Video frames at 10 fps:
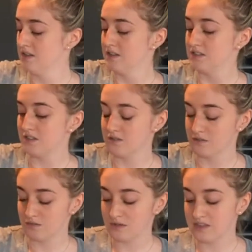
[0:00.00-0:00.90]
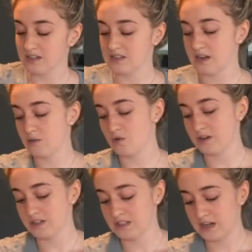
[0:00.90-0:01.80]
So 3 things that I
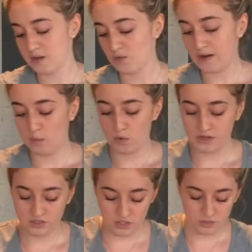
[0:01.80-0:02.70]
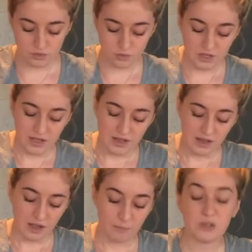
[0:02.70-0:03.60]
wanted today were I wanted to
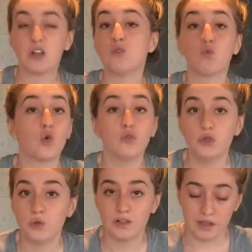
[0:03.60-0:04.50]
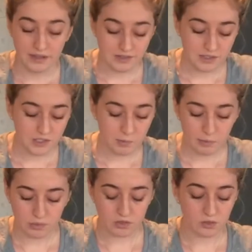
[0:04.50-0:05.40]
enroll new clients into my
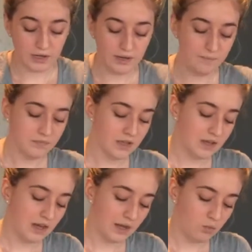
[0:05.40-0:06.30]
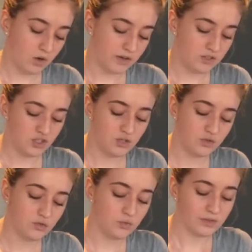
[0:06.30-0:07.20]
program, I wanted
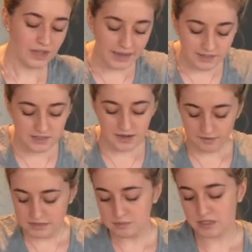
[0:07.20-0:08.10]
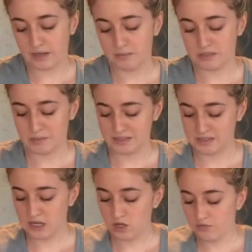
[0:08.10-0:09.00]
to relax and have some time to
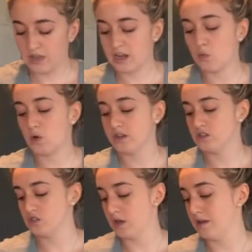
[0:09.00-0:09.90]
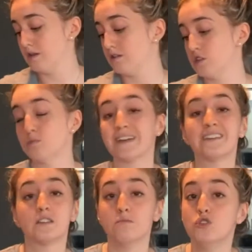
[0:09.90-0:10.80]
myself, and I wanted to bring in
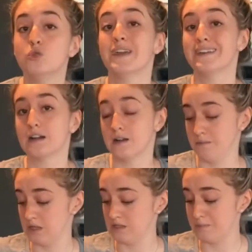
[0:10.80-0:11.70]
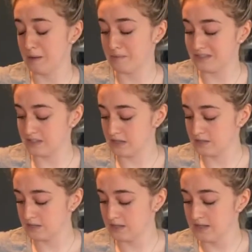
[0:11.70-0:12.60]
some new income into my
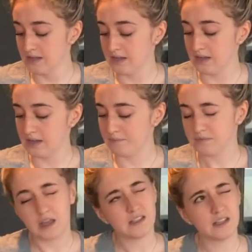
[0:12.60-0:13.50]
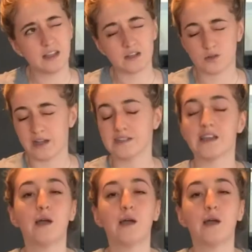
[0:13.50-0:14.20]
business. I said that twice.